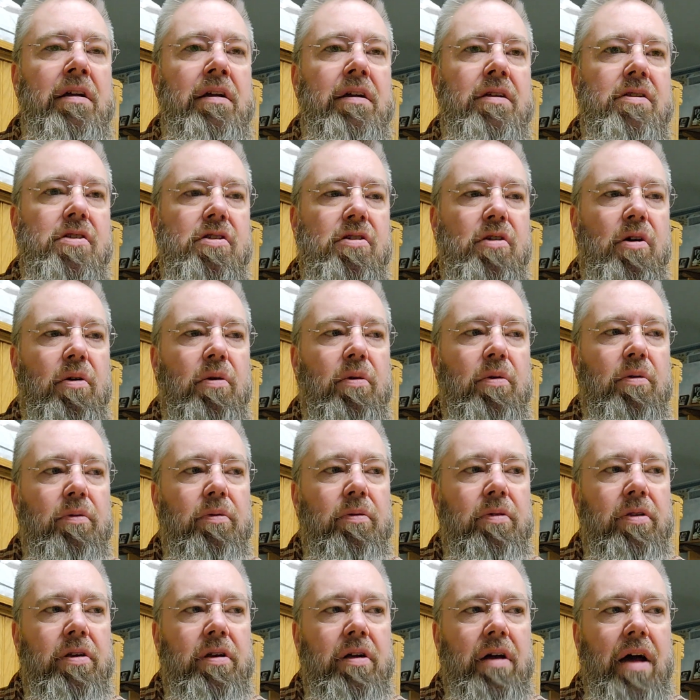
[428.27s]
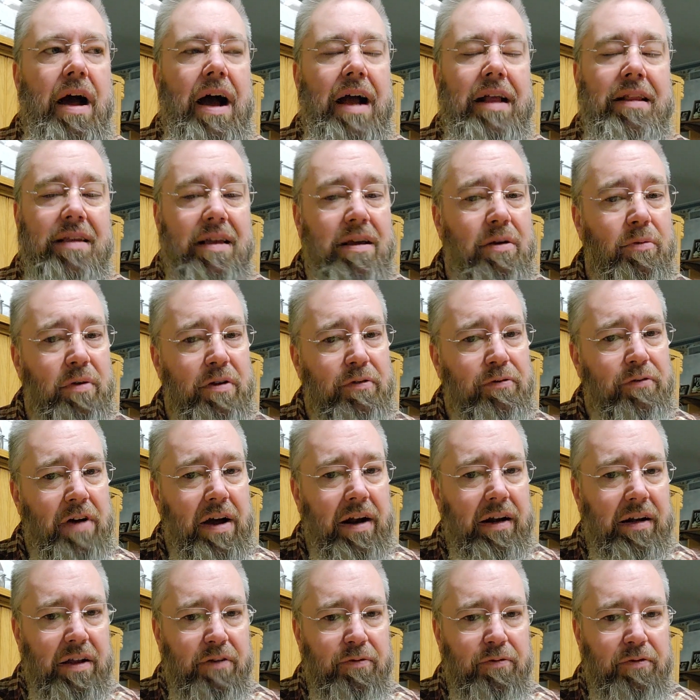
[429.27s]
So I think we
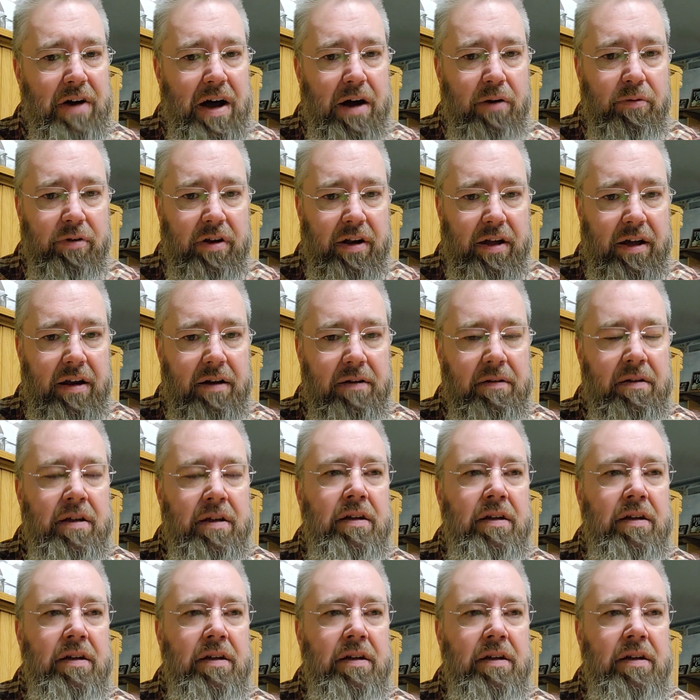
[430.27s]
finally found it,